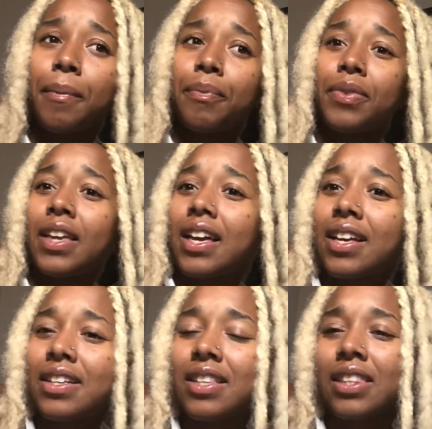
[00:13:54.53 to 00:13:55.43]

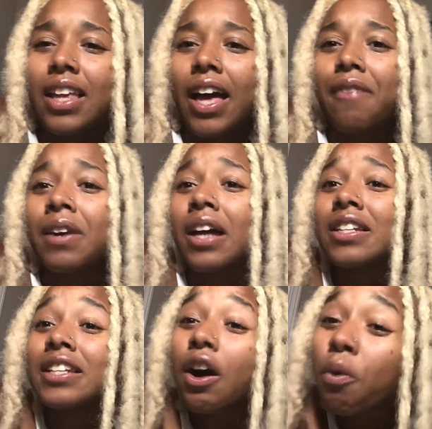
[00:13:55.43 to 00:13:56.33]
things that they have not
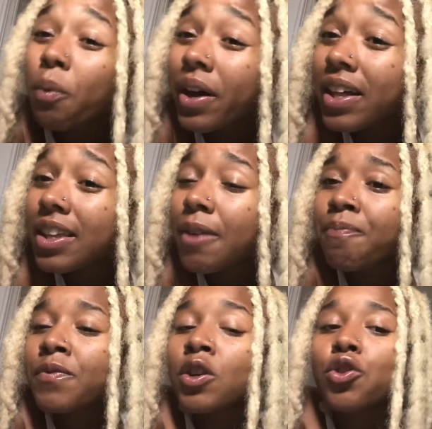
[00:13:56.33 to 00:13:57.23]
dealt with,
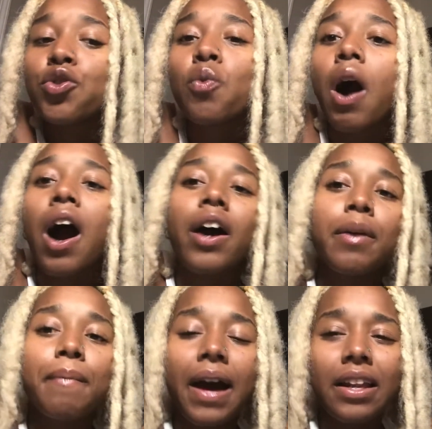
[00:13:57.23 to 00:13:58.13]
you
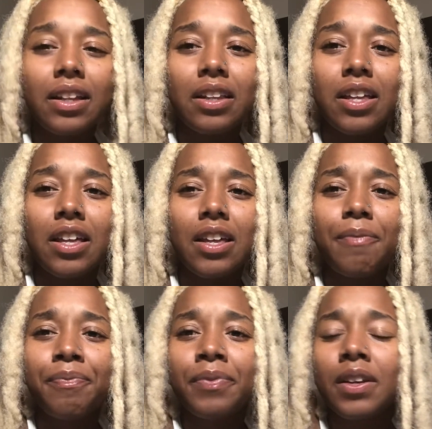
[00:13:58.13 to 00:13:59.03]
automatically,
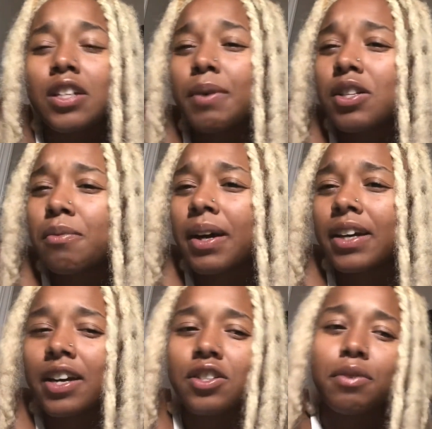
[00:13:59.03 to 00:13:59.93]
especially my
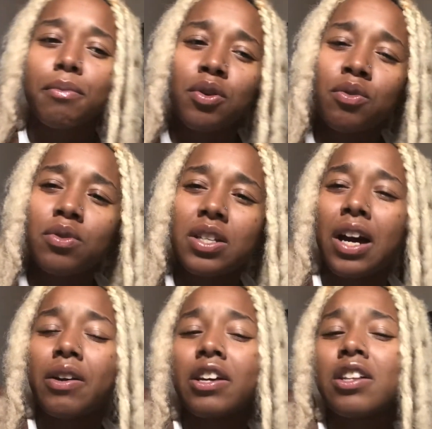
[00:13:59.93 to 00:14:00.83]
Cancer moons, and I'll
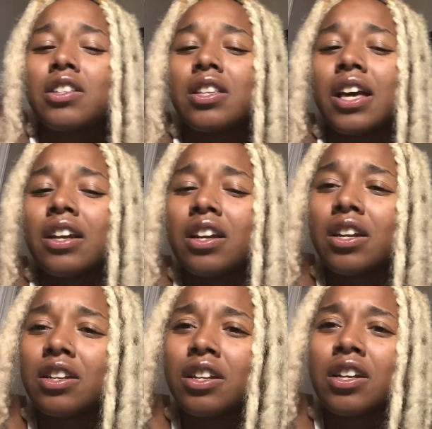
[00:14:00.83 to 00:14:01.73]
get into that in
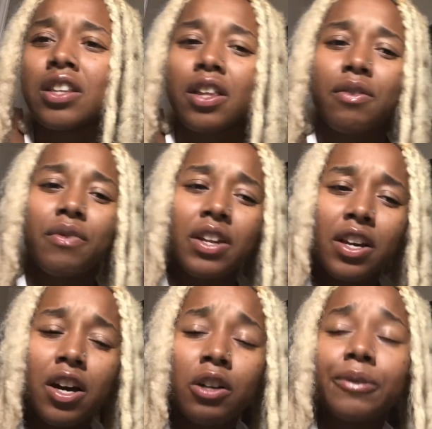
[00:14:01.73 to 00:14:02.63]
another
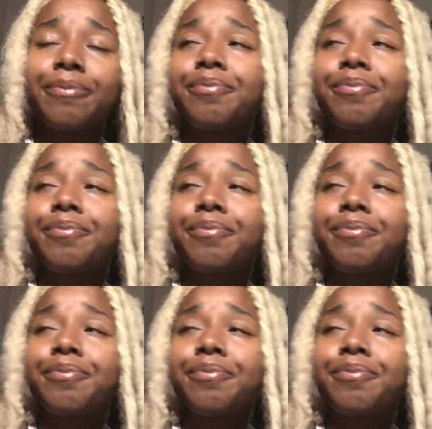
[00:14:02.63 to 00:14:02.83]
video,